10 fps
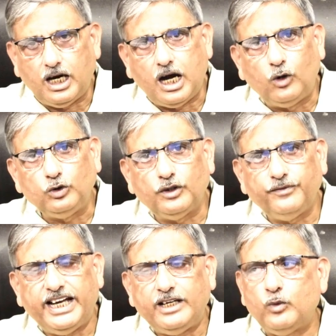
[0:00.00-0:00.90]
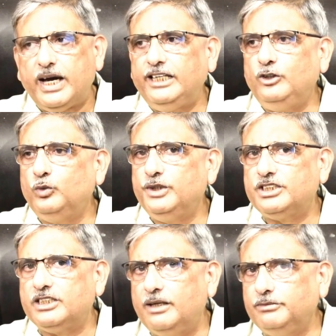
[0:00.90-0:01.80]
Out of that value
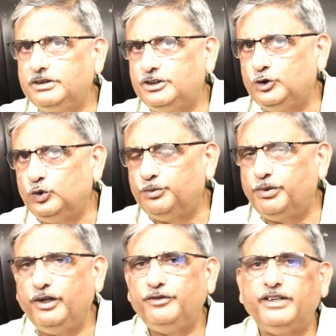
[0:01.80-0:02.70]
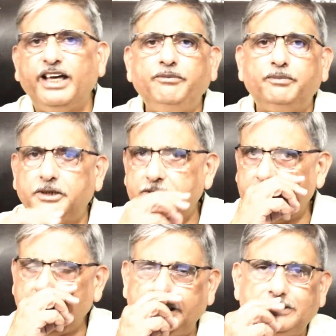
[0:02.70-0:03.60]
which comes,
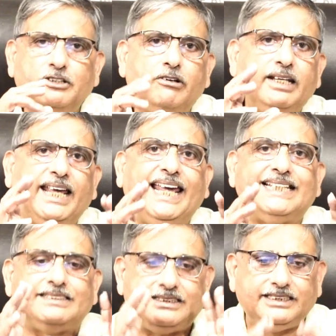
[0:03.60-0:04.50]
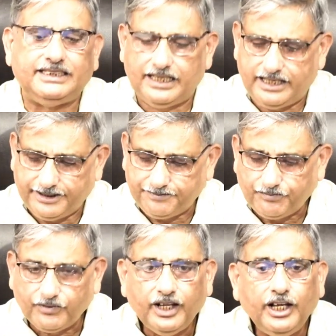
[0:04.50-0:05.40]
2.5% is your STR.
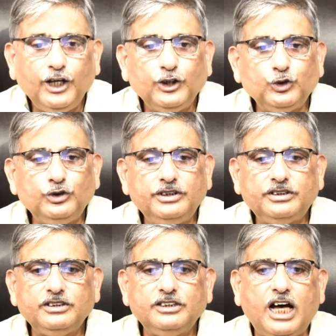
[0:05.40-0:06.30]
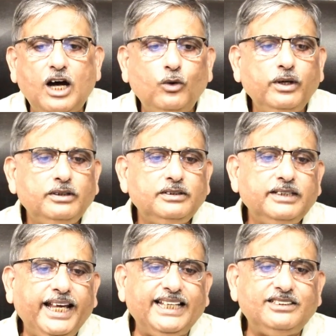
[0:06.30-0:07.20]
So this is how
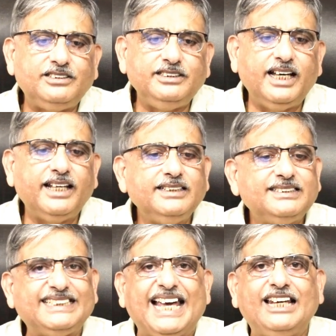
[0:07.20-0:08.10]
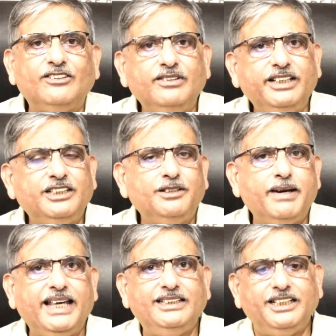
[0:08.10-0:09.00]
STR is calculated
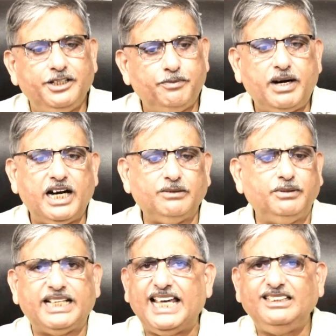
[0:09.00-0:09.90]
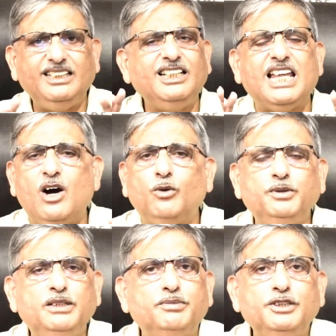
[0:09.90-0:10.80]
by the department. I think now
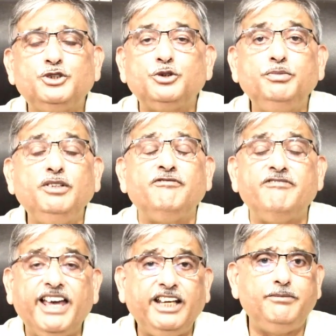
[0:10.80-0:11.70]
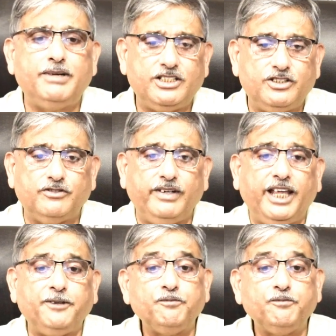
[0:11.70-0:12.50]
people should be very much aware.